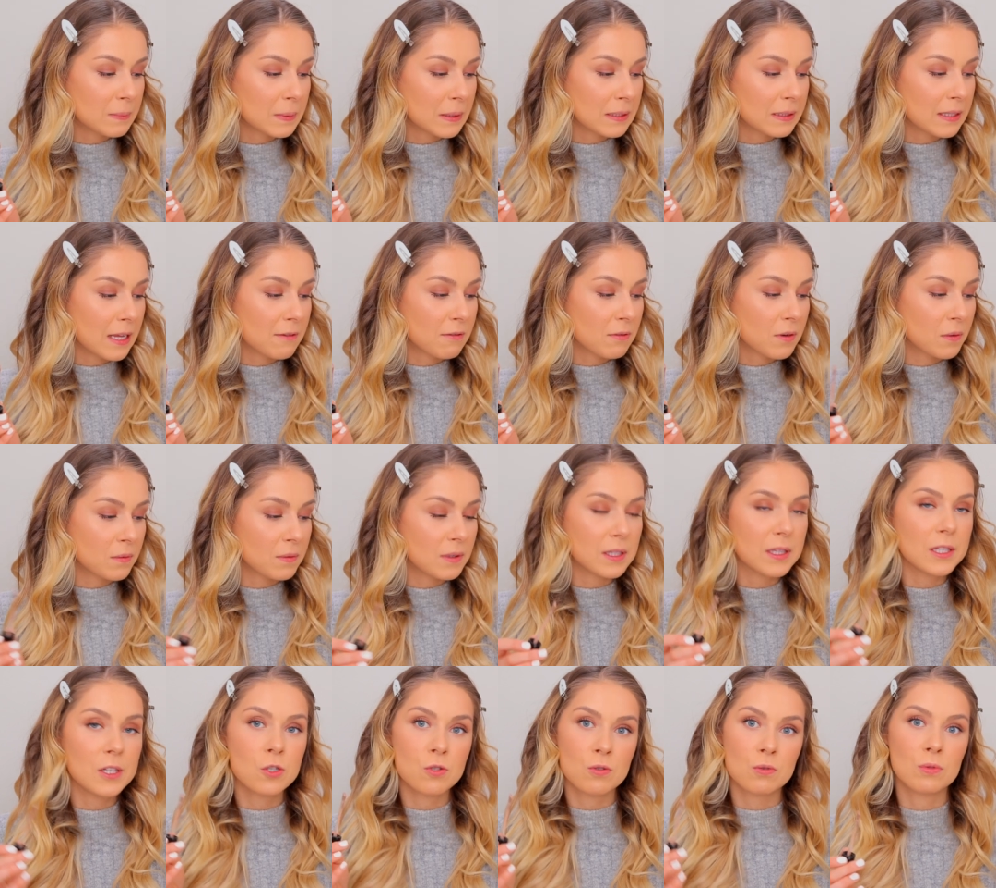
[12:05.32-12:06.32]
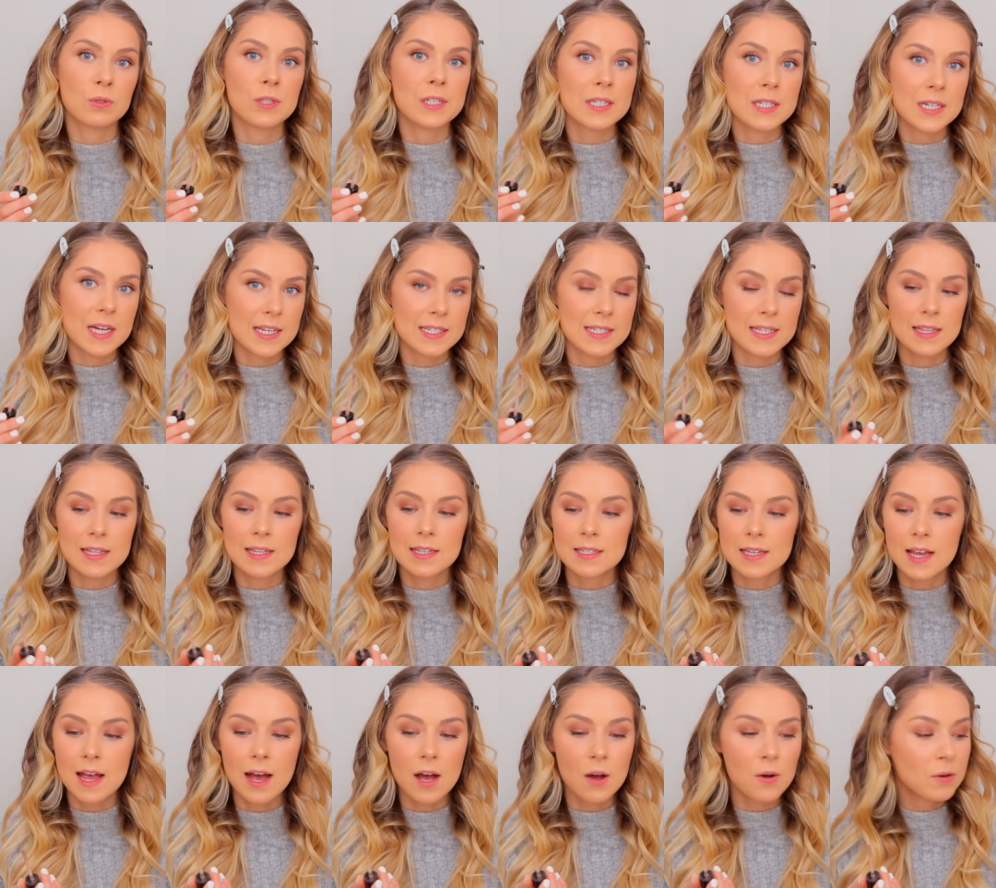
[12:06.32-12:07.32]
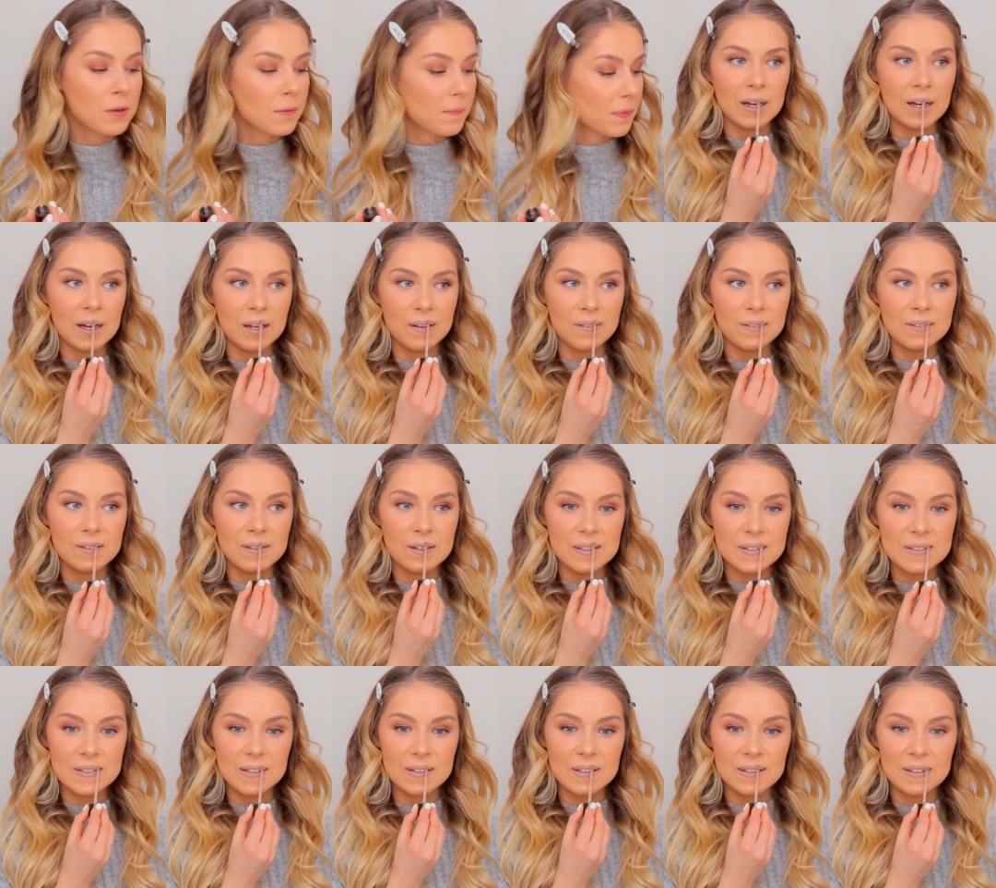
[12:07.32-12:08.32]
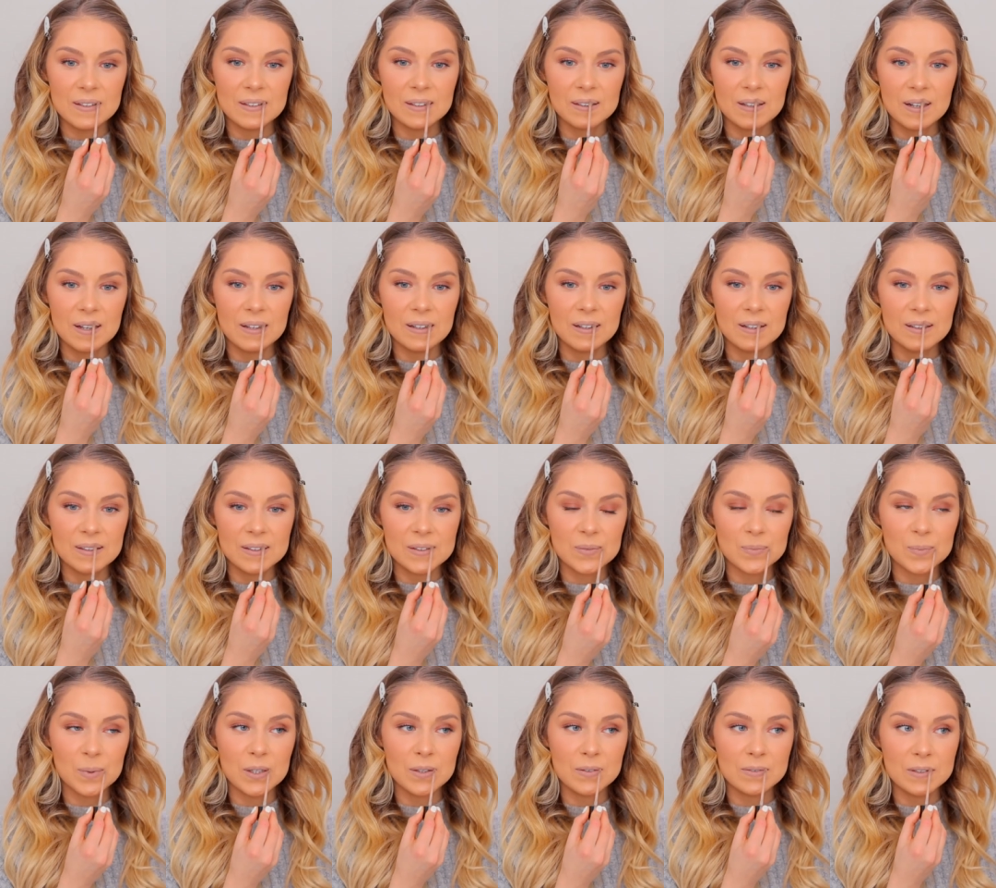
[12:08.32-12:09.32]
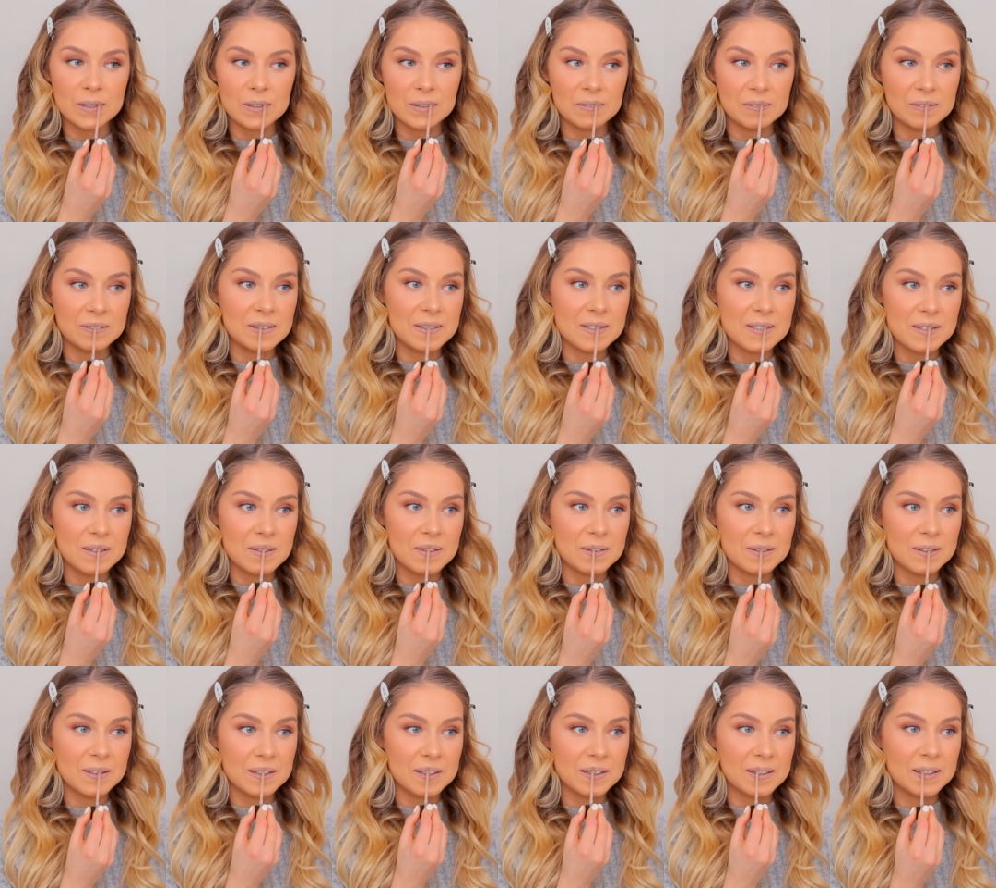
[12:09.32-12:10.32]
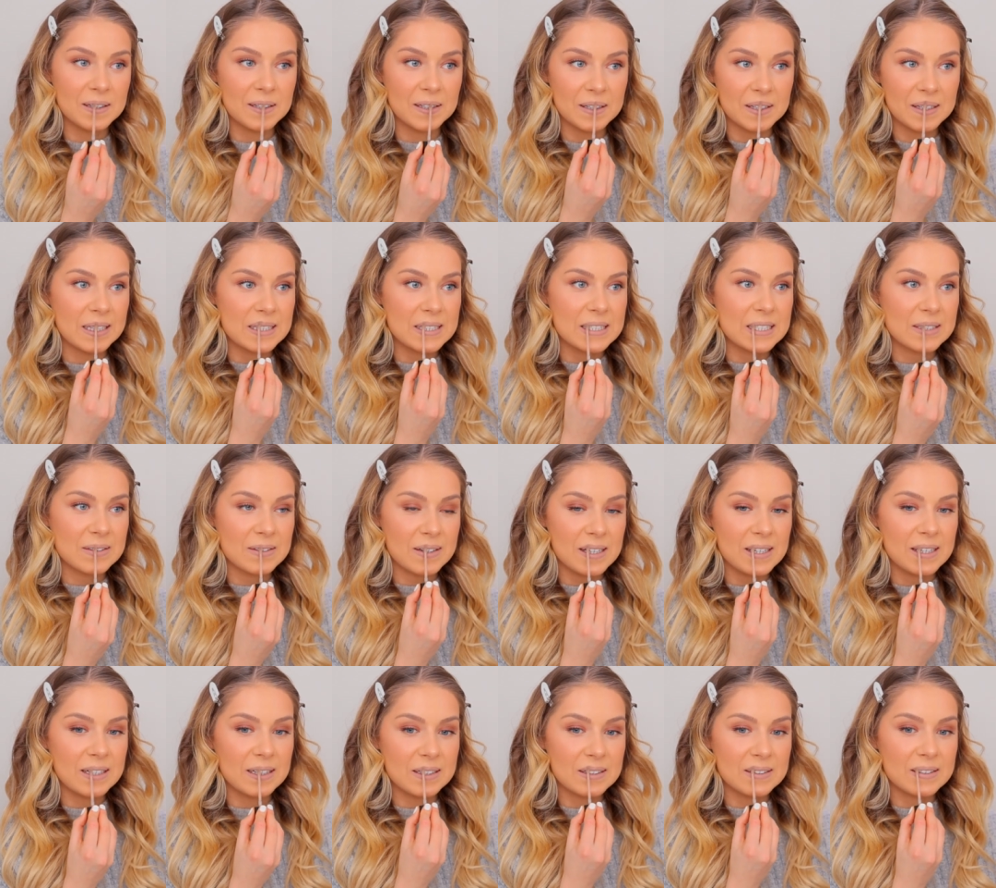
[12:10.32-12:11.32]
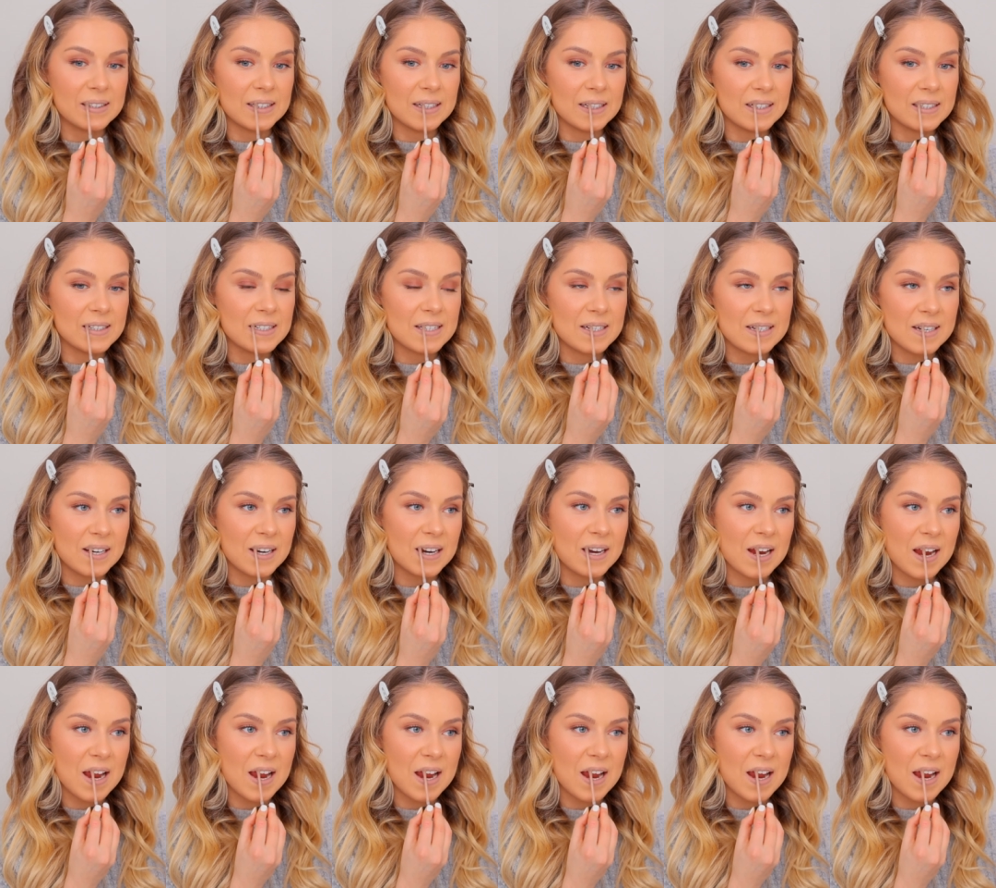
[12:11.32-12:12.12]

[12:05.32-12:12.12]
but never really truly tested this out. I would not say that the color is perfect for this look. It's quite grayish.